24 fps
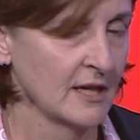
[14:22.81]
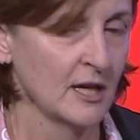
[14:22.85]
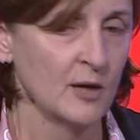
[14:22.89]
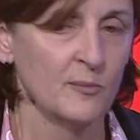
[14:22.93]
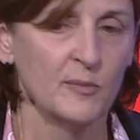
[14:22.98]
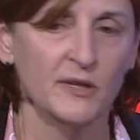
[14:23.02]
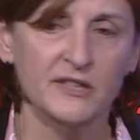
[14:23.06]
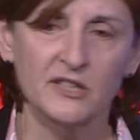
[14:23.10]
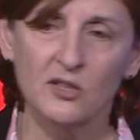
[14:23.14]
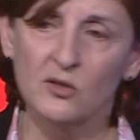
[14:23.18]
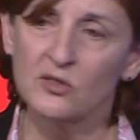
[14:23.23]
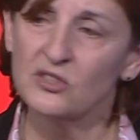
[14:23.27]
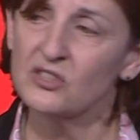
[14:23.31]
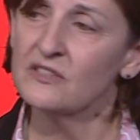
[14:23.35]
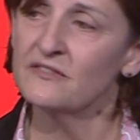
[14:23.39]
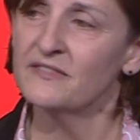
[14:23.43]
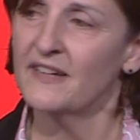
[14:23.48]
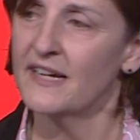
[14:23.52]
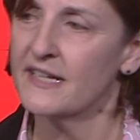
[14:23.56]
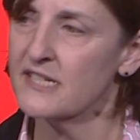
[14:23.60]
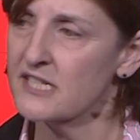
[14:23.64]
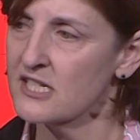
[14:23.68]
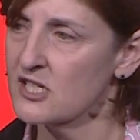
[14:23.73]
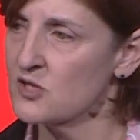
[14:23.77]
but those
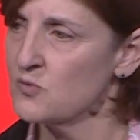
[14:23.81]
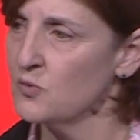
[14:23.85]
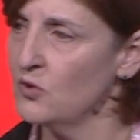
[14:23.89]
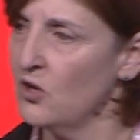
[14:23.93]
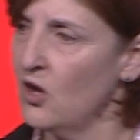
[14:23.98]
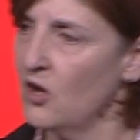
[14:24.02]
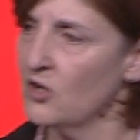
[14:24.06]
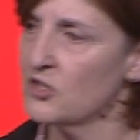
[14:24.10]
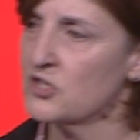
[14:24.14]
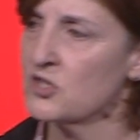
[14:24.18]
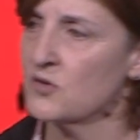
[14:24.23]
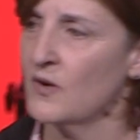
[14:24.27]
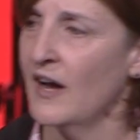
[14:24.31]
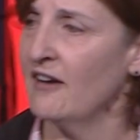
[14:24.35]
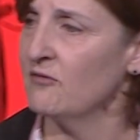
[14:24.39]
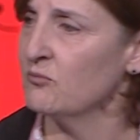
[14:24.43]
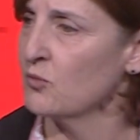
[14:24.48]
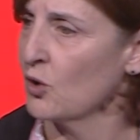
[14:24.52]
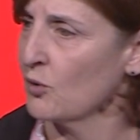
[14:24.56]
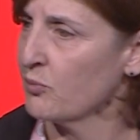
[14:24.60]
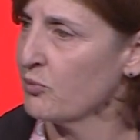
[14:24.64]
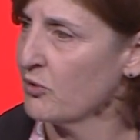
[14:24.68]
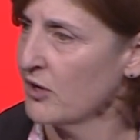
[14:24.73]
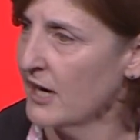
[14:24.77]
devices will also have
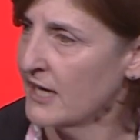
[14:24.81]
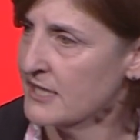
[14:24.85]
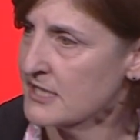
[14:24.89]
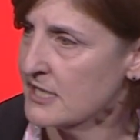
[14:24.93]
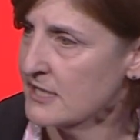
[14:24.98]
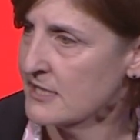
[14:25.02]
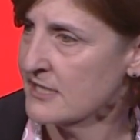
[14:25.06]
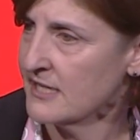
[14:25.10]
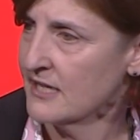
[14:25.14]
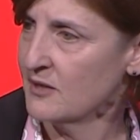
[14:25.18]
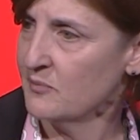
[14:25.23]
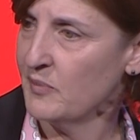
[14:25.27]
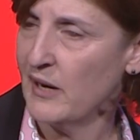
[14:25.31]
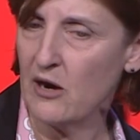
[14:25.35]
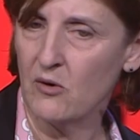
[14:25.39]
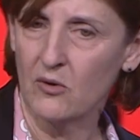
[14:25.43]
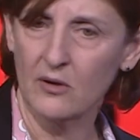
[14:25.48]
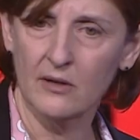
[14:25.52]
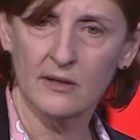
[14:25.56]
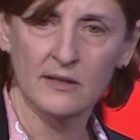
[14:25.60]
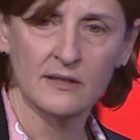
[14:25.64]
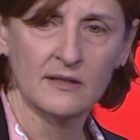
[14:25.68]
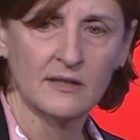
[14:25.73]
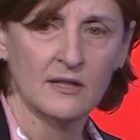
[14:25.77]
more processing
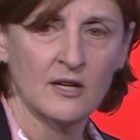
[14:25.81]
power,